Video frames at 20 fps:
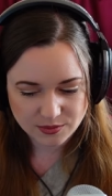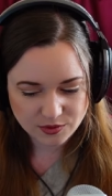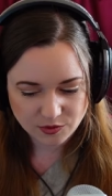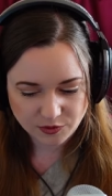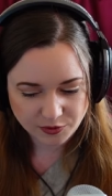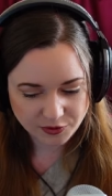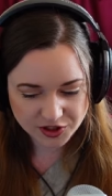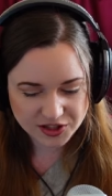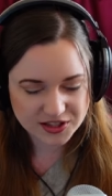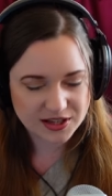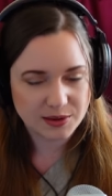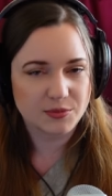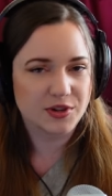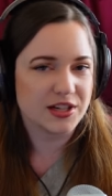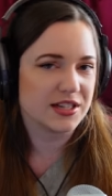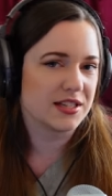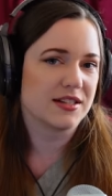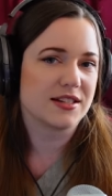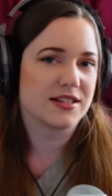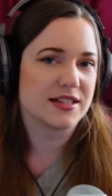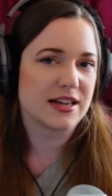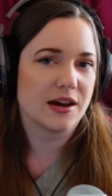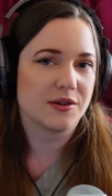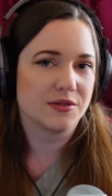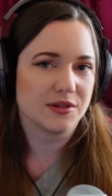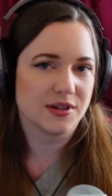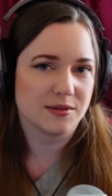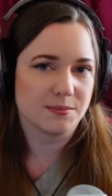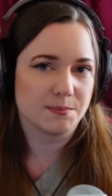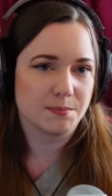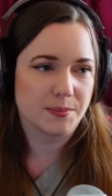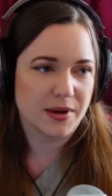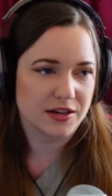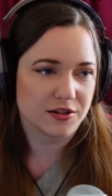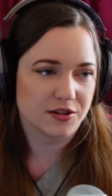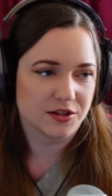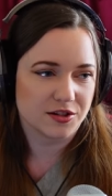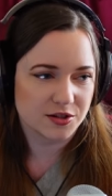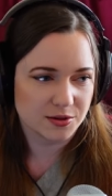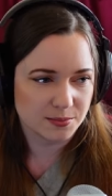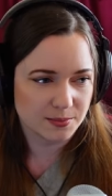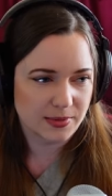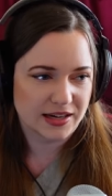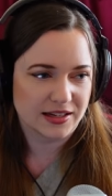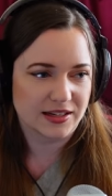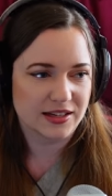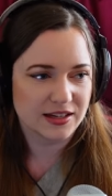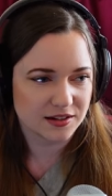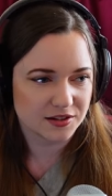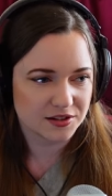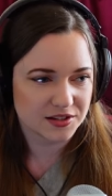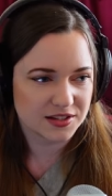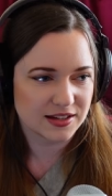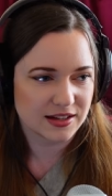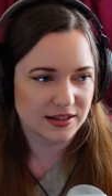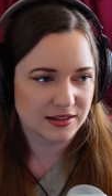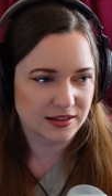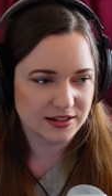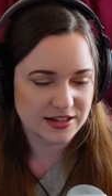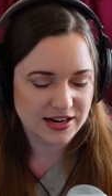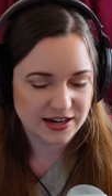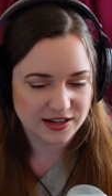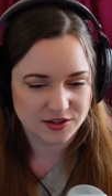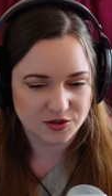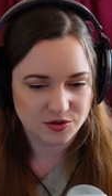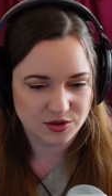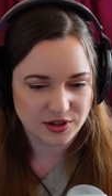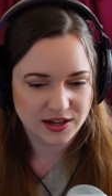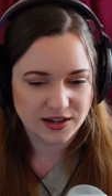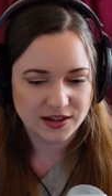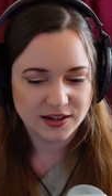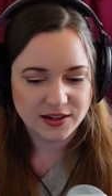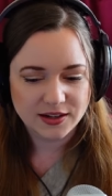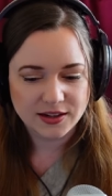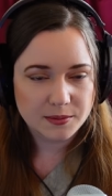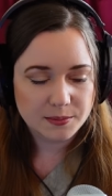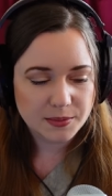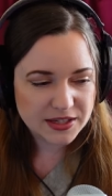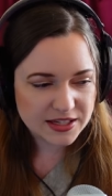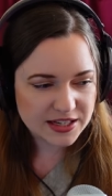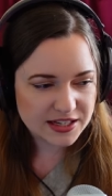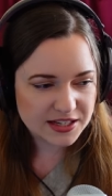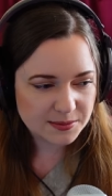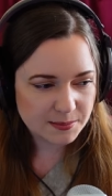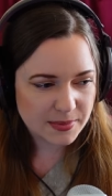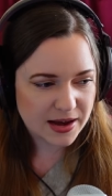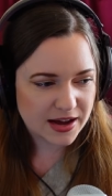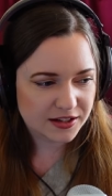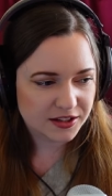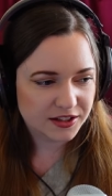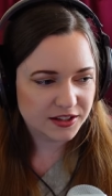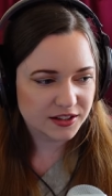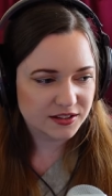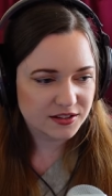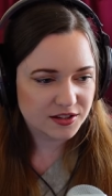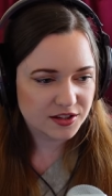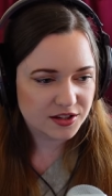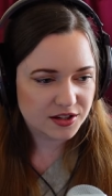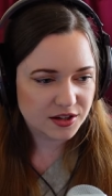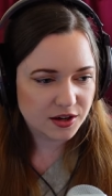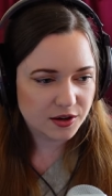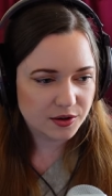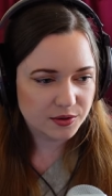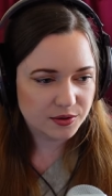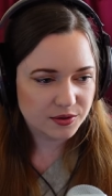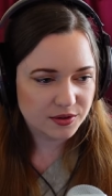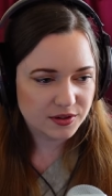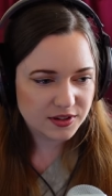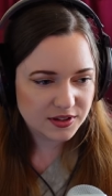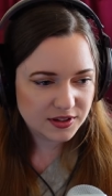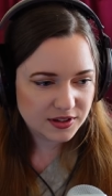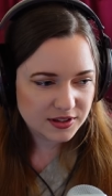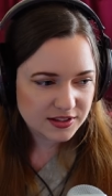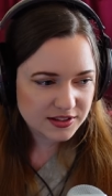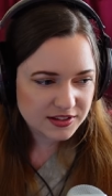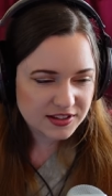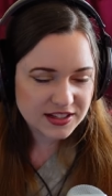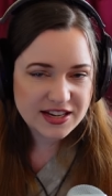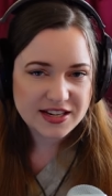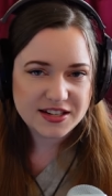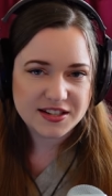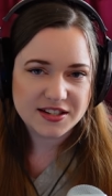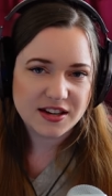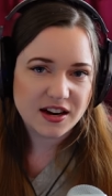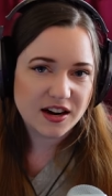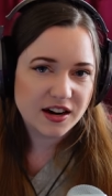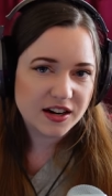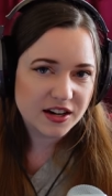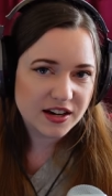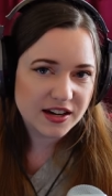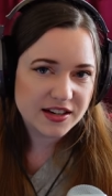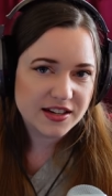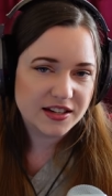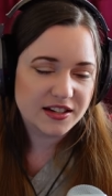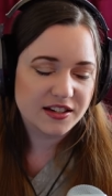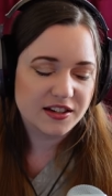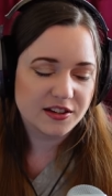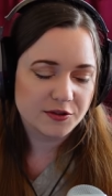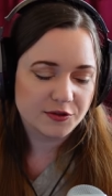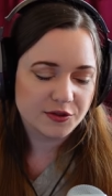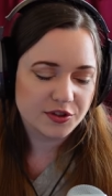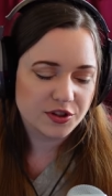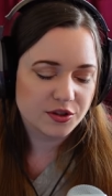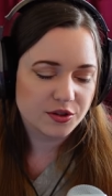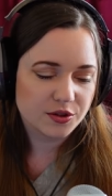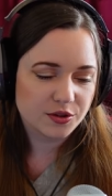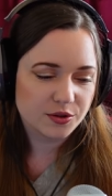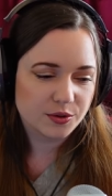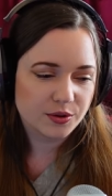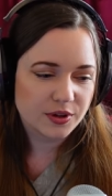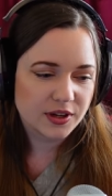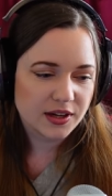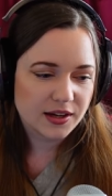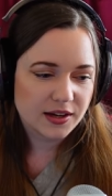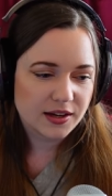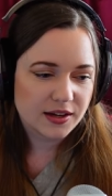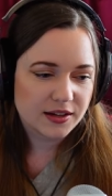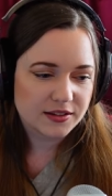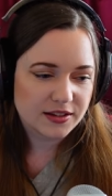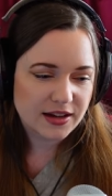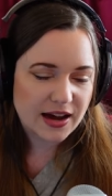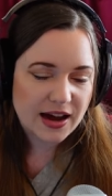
for some reason sounded better to my ears than the Decca tree. But doesn't matter. So these are gonna give you the